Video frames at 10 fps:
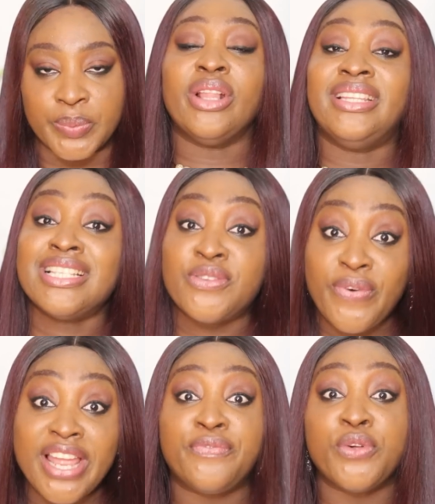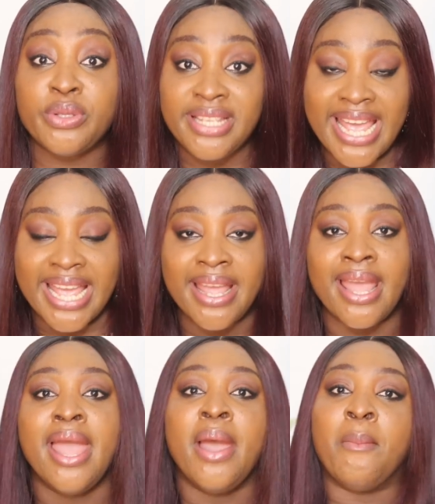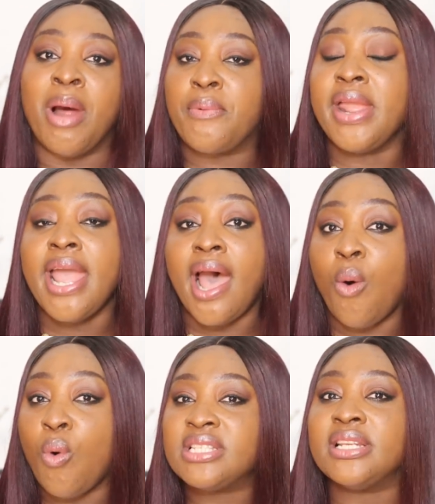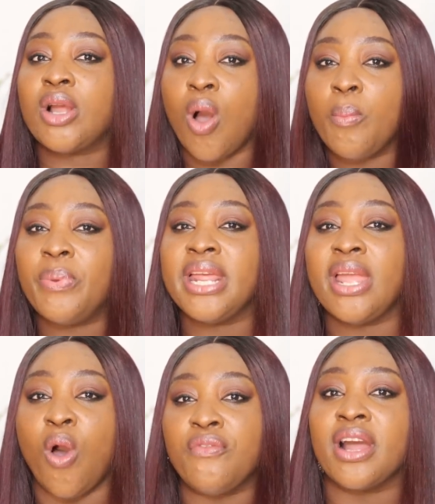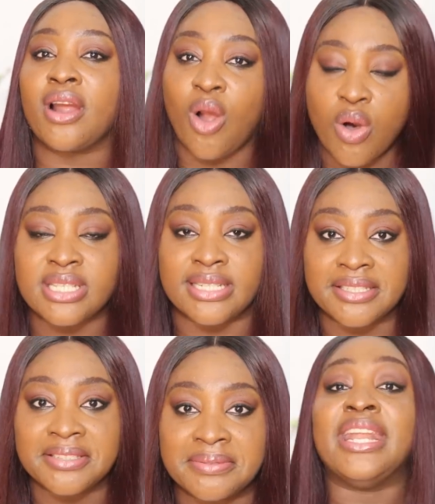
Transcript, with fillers: On this fateful day, Maria was in company of her cousin